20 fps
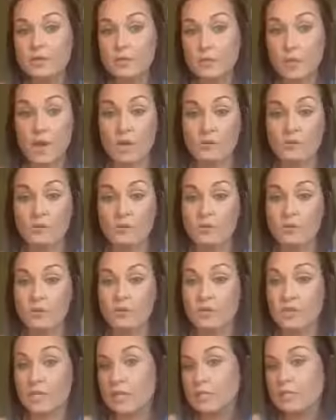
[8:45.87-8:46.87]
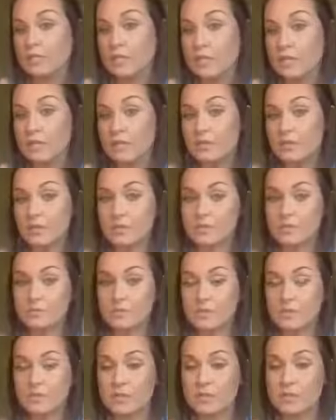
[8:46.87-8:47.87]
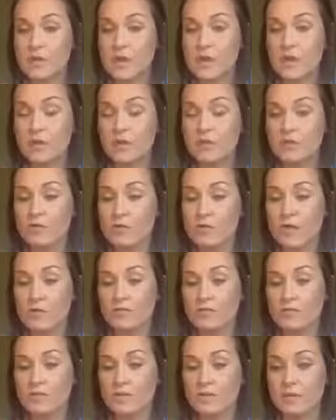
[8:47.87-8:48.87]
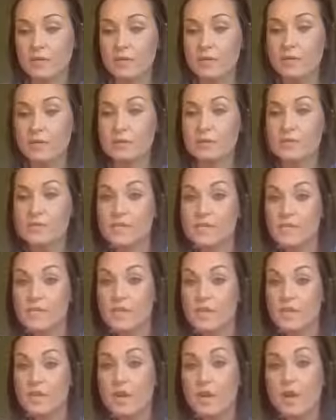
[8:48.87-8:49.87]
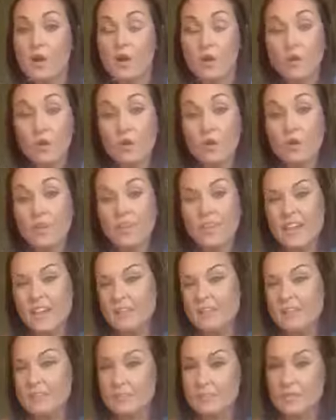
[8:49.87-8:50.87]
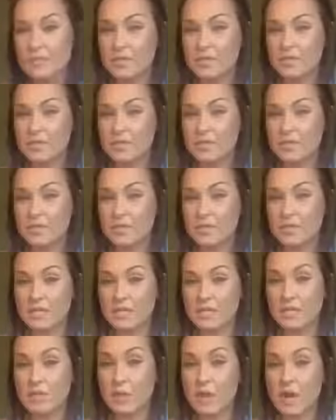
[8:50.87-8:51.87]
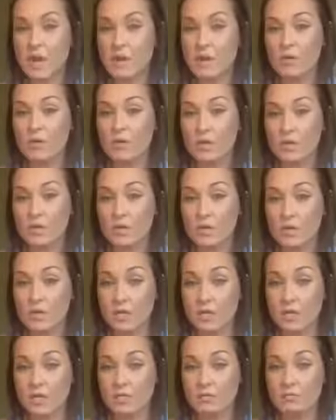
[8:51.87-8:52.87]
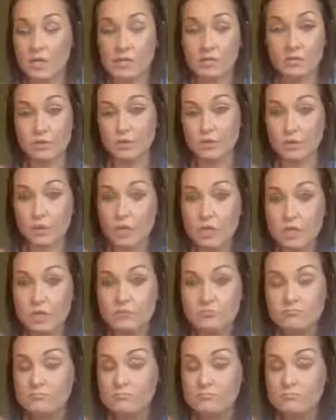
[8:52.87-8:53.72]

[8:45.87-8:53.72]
while you go on vacation or something like that or they have to stay with a new sitter or they have separation anxiety while they are while you're at work